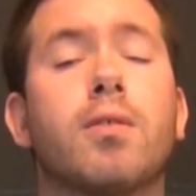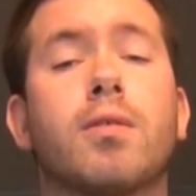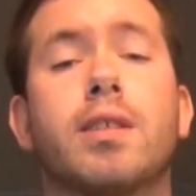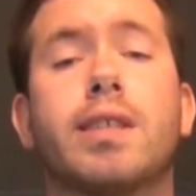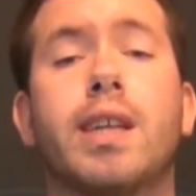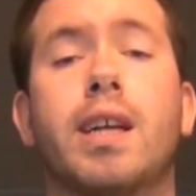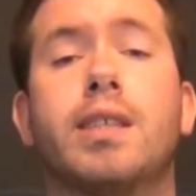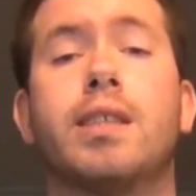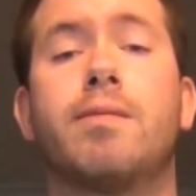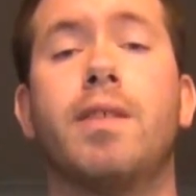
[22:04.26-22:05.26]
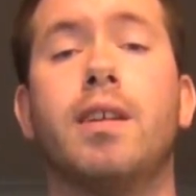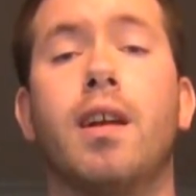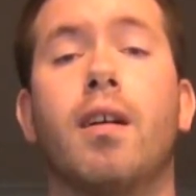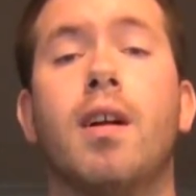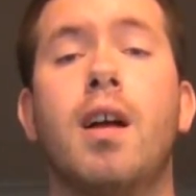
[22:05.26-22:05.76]
criticize this
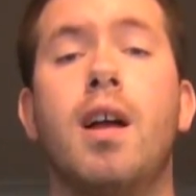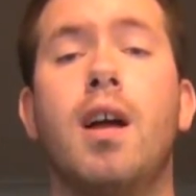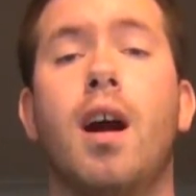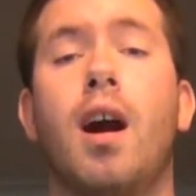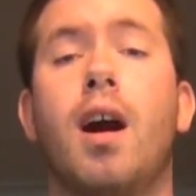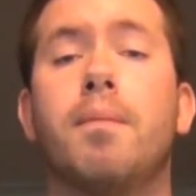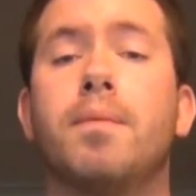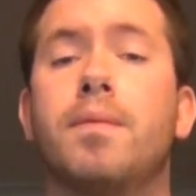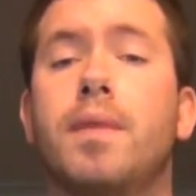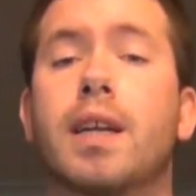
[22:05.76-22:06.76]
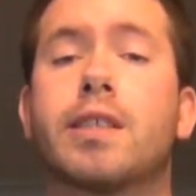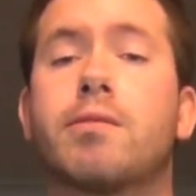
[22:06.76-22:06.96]
video. Next